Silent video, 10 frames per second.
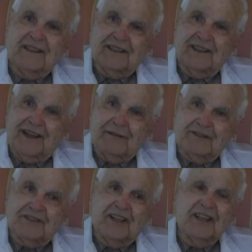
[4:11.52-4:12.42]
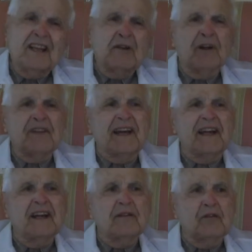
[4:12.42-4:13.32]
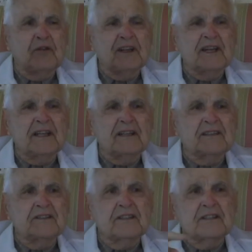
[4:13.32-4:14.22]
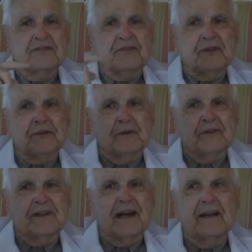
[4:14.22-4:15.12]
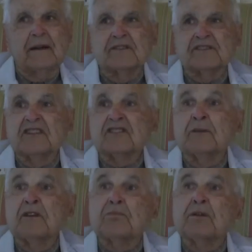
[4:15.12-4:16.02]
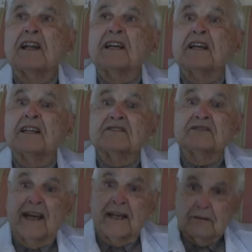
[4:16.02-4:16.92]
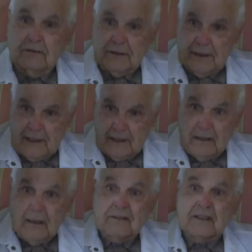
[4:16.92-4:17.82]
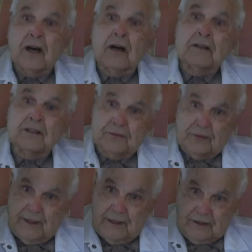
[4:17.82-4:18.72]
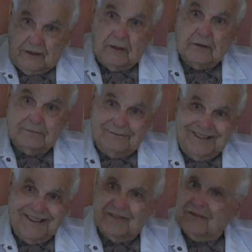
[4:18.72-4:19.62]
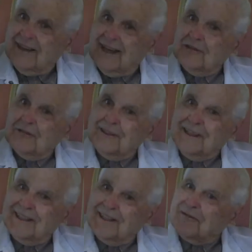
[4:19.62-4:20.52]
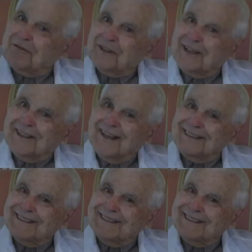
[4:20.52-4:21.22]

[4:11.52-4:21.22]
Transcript: and that was it. One thing I'll never forget, during his funeral there, I never seen so many planes flying overhead, got all his friends, flying overhead. I'll never forget that.